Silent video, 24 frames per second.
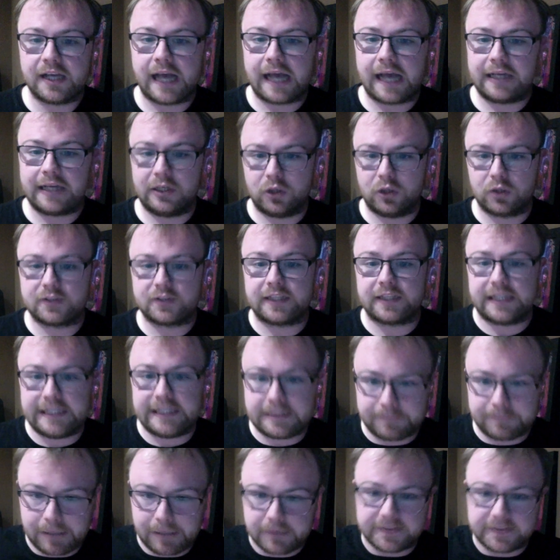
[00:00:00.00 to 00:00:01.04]
and looks like he's
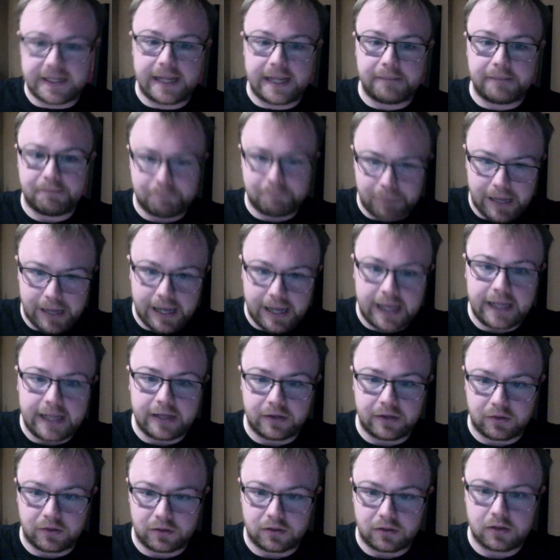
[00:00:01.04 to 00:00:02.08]
about to
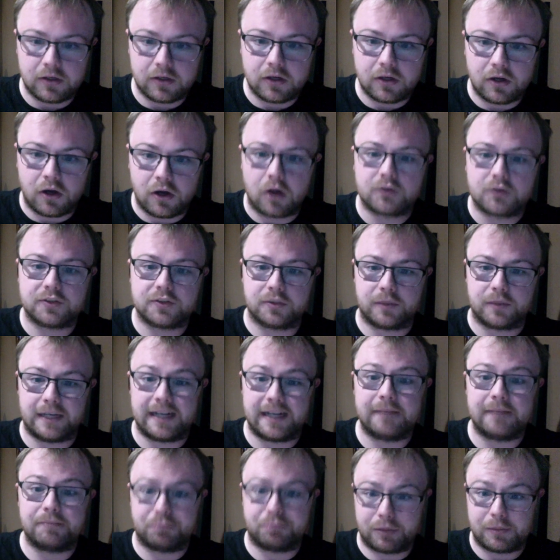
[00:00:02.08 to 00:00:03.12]
impale Otto in it
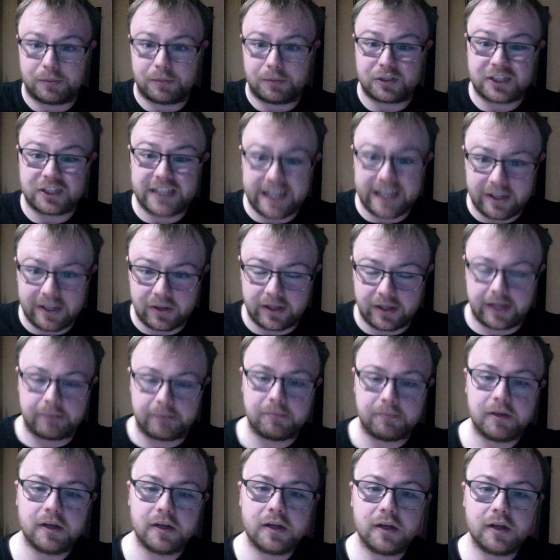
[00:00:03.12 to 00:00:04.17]
and pretty much kill him.
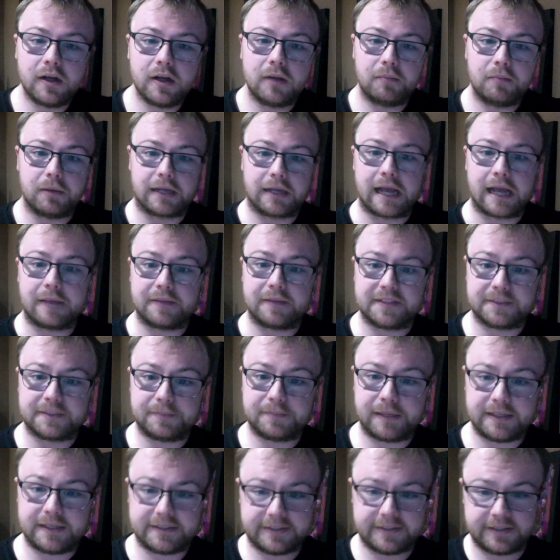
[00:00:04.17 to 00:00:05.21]
But Captain
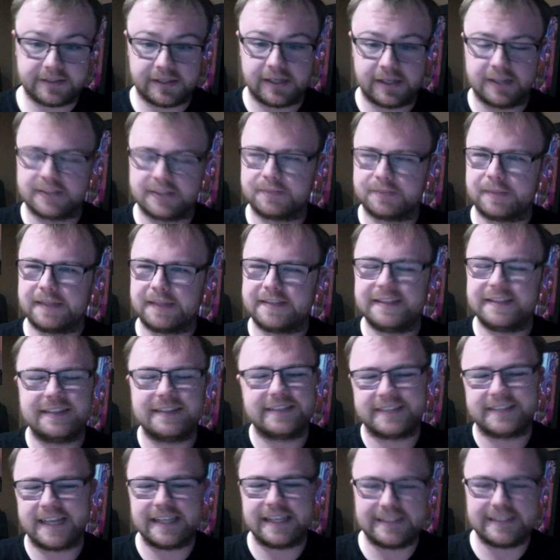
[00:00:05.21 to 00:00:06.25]

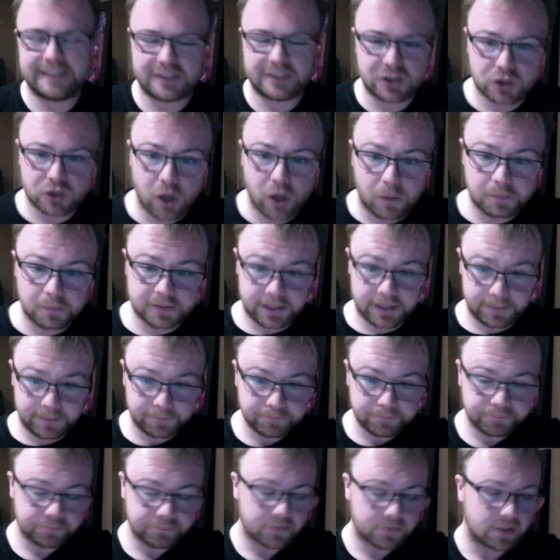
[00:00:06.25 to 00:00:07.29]
Stacy stops him,
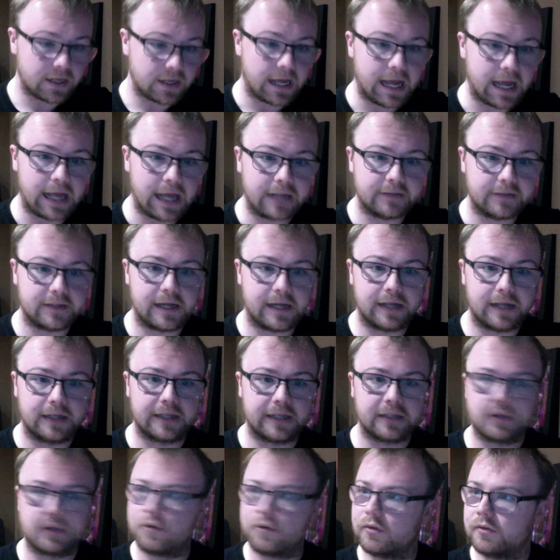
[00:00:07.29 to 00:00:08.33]
and that
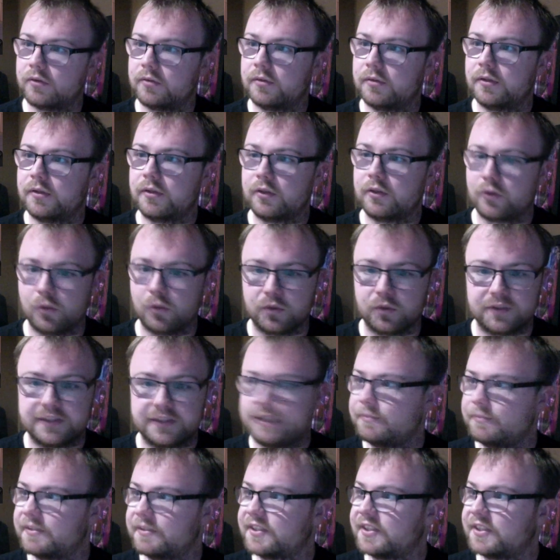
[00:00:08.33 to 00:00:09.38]
causes him
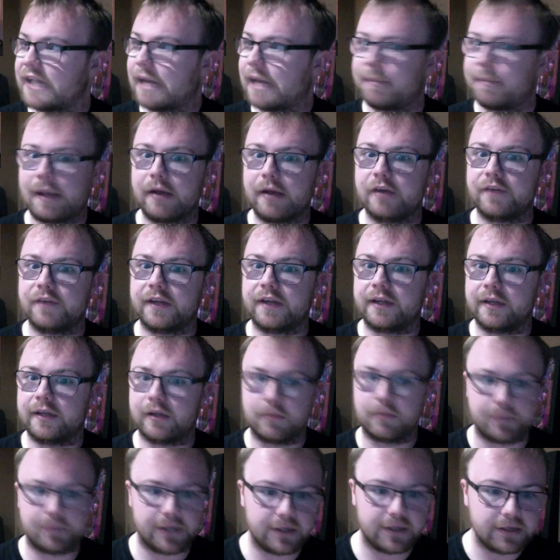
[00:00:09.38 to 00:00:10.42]
to snap out of it a little
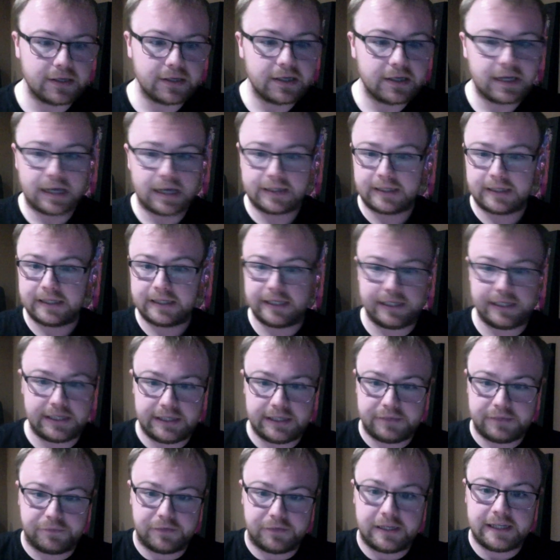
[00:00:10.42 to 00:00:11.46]
bit, and then he
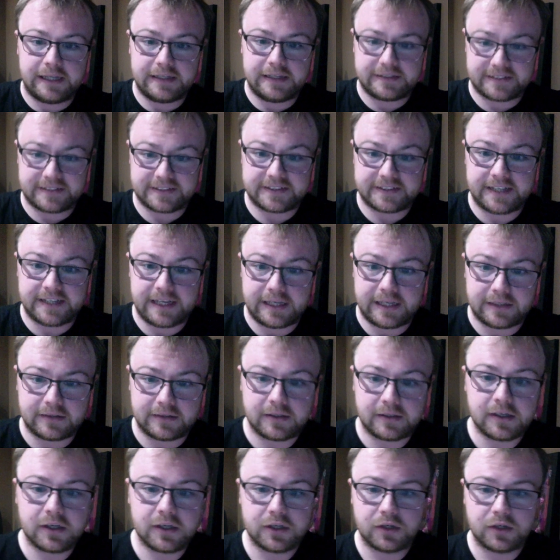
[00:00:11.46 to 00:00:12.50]
flees the scene.
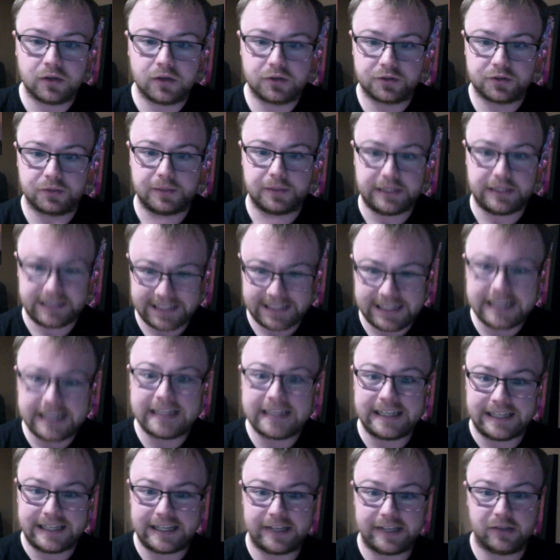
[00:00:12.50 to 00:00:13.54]
So he
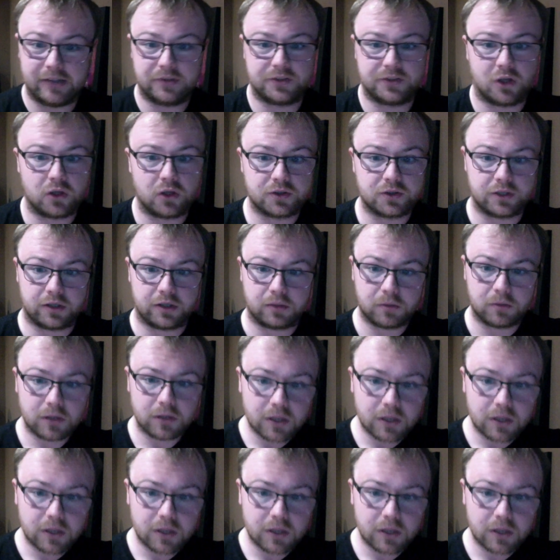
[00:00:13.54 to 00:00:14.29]
nearly kills Otto.